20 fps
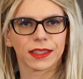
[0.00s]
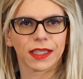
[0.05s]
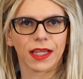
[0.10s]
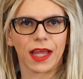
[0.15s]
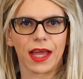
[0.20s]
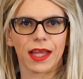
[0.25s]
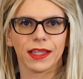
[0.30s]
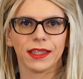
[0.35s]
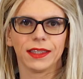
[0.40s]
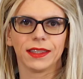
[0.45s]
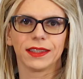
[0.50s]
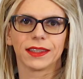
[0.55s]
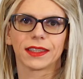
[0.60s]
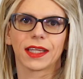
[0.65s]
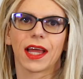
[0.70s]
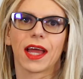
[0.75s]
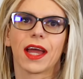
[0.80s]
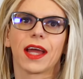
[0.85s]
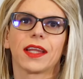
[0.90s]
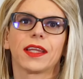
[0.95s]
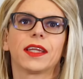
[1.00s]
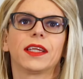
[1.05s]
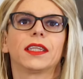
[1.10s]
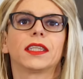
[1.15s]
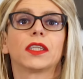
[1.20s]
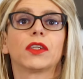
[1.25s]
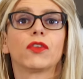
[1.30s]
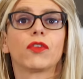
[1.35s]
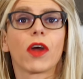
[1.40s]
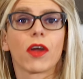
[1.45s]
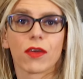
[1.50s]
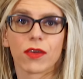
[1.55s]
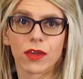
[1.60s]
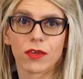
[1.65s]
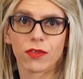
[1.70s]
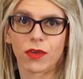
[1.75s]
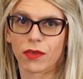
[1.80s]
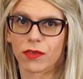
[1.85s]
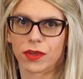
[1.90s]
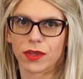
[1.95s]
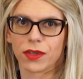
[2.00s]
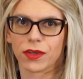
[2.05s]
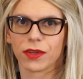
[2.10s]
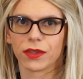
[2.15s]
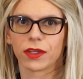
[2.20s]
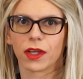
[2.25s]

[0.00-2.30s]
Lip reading: lens, and it's very good.